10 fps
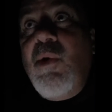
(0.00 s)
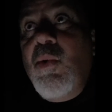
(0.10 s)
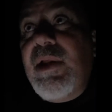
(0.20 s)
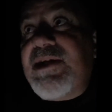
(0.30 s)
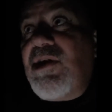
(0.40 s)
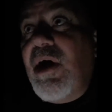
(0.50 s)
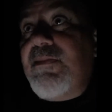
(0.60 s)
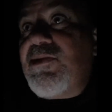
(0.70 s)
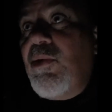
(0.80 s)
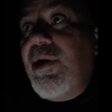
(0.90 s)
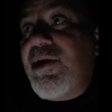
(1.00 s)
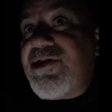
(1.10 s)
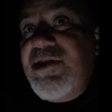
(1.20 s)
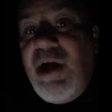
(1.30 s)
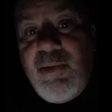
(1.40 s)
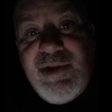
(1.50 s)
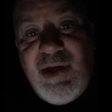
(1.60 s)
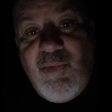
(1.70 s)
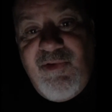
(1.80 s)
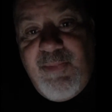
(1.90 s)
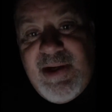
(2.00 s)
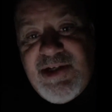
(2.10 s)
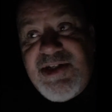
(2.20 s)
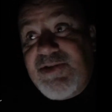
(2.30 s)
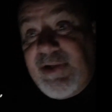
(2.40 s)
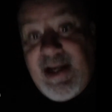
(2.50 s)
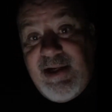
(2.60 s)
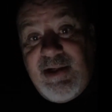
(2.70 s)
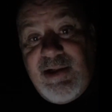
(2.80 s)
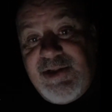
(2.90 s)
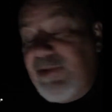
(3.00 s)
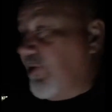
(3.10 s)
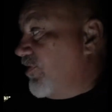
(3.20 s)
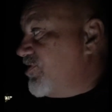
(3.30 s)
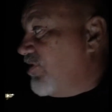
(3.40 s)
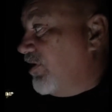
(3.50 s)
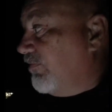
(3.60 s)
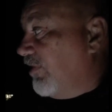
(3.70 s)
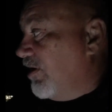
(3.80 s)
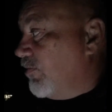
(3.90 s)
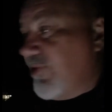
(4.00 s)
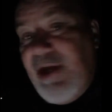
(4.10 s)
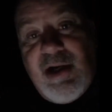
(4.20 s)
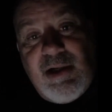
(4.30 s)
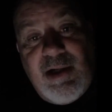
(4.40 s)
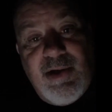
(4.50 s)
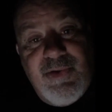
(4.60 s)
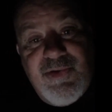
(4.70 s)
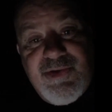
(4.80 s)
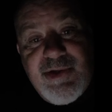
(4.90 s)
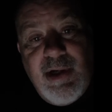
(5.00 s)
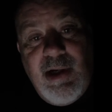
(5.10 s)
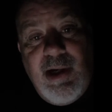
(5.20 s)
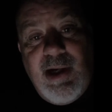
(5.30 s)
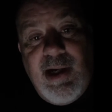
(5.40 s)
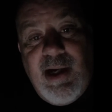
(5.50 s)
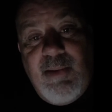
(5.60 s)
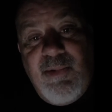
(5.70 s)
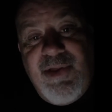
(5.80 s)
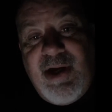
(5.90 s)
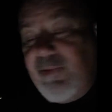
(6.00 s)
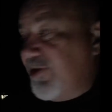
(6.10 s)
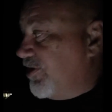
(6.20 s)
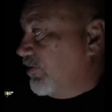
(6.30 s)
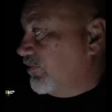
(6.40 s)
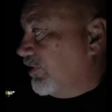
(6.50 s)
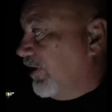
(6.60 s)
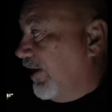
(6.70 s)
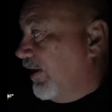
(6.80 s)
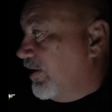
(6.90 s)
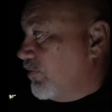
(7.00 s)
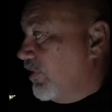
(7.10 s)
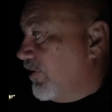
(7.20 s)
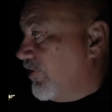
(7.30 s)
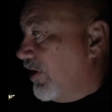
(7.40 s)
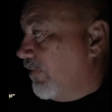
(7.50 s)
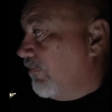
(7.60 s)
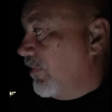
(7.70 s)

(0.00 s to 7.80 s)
all that time, Toyota's known that we've been stranded literally on the side of the road without clothes, uh, with hungry children, and with um,